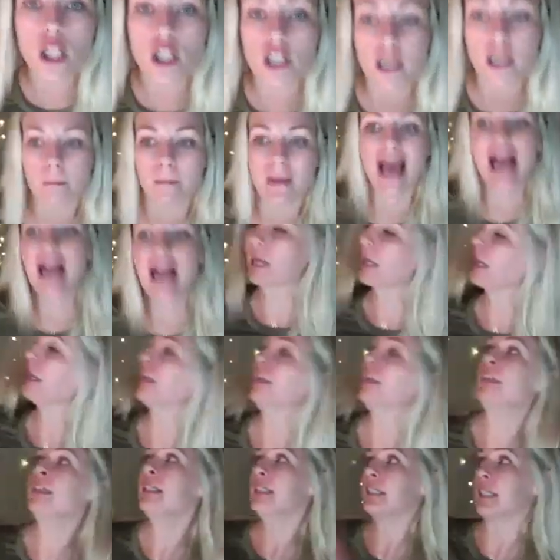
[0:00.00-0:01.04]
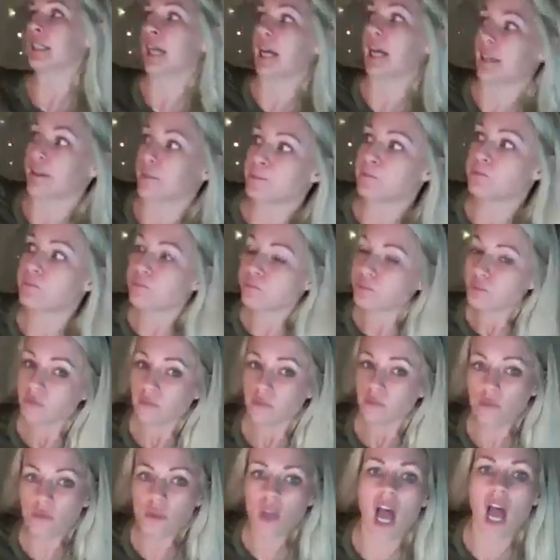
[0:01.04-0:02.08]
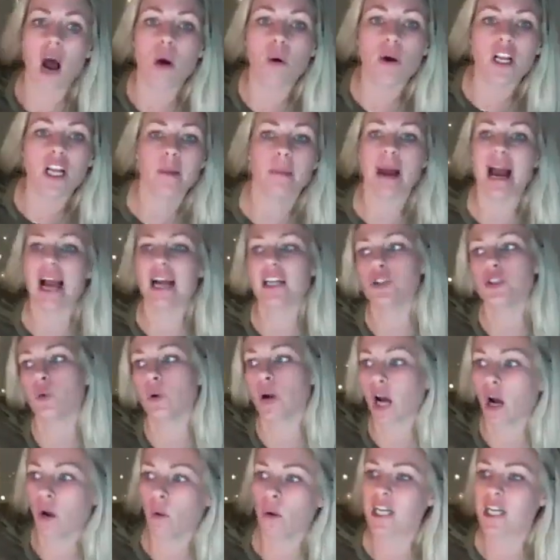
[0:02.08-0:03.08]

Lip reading: looking back to like, I want to get back to where I